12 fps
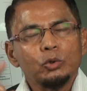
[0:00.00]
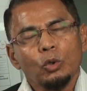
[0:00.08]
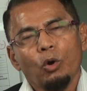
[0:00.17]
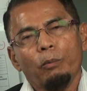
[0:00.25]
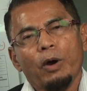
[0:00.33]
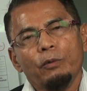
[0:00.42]
to
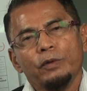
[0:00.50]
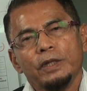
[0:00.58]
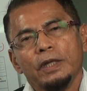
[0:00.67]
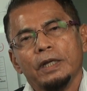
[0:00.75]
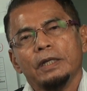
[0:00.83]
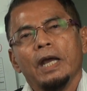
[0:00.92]
go about
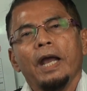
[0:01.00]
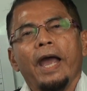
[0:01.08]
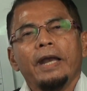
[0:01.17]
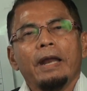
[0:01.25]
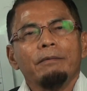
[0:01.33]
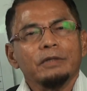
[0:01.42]
with it,
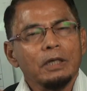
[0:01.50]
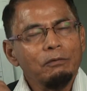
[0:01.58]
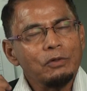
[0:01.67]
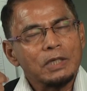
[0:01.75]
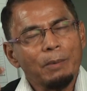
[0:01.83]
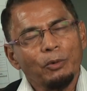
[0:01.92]
and I will give
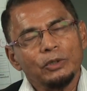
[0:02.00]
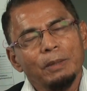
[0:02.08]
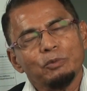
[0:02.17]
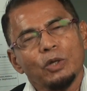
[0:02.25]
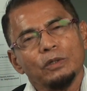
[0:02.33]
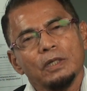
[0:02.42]
you some more
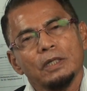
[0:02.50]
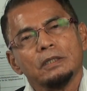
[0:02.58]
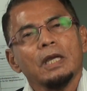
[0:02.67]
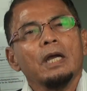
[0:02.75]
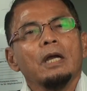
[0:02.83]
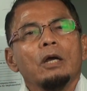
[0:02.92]
tips on this,